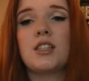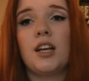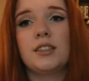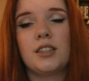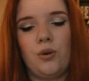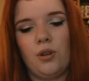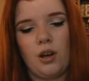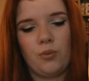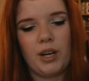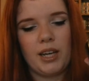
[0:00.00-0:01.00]
does go a
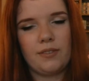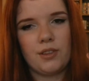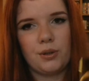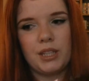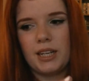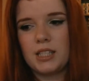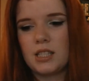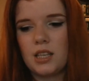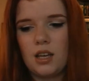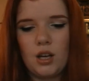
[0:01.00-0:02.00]
long way, even though it
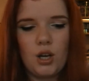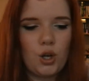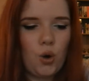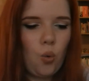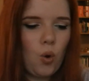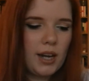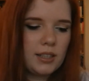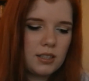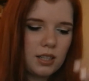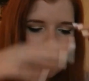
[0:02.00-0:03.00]
is
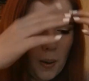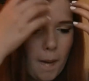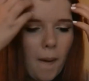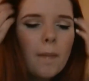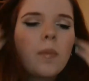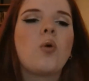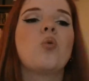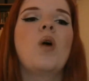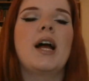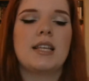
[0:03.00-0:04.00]
quite
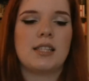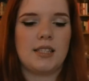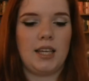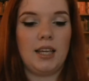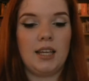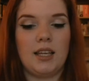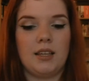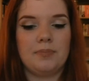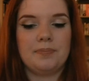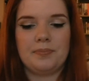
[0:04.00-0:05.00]

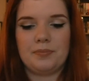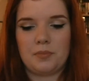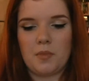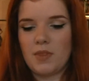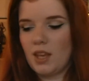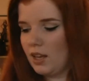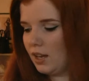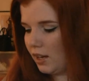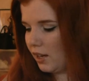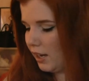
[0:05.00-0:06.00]
pricey.
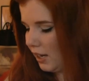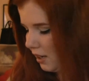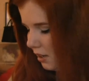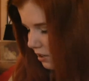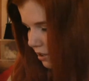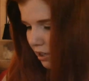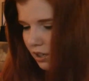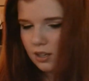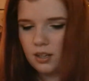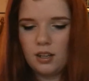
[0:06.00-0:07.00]
And,
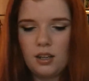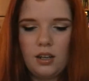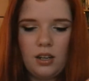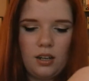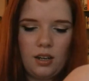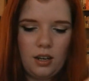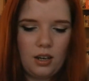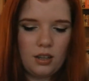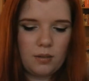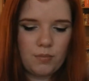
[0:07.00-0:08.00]

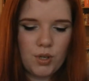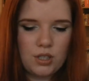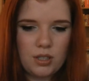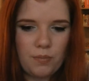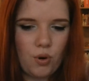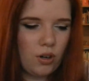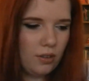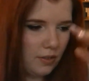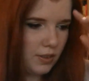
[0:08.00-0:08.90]
oh, the most important